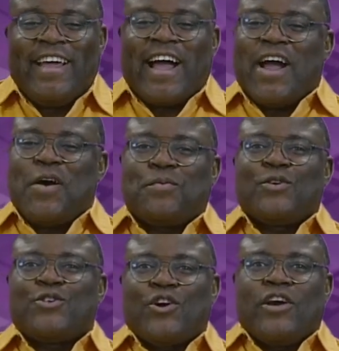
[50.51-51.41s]
I hope you
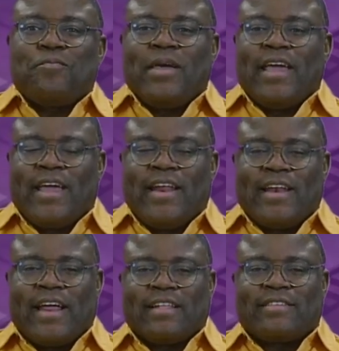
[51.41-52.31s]
join me in
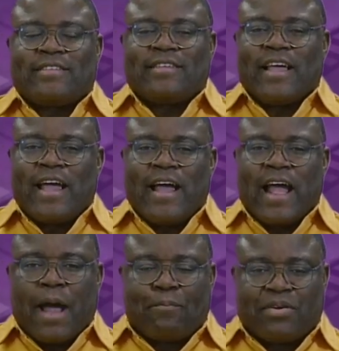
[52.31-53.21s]
that
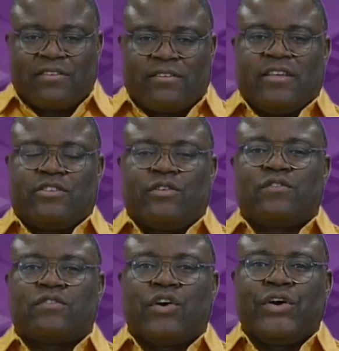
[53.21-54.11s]
appreciation
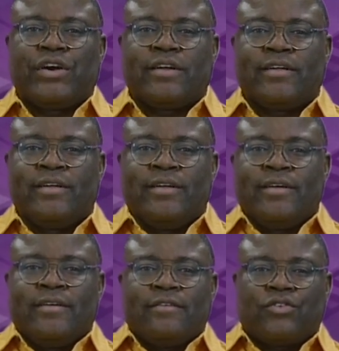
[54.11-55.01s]
song
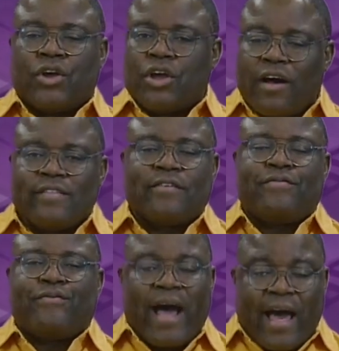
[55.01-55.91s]
to God the
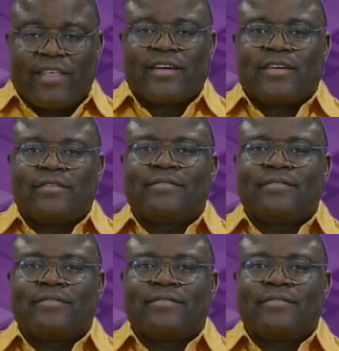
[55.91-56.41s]
Father,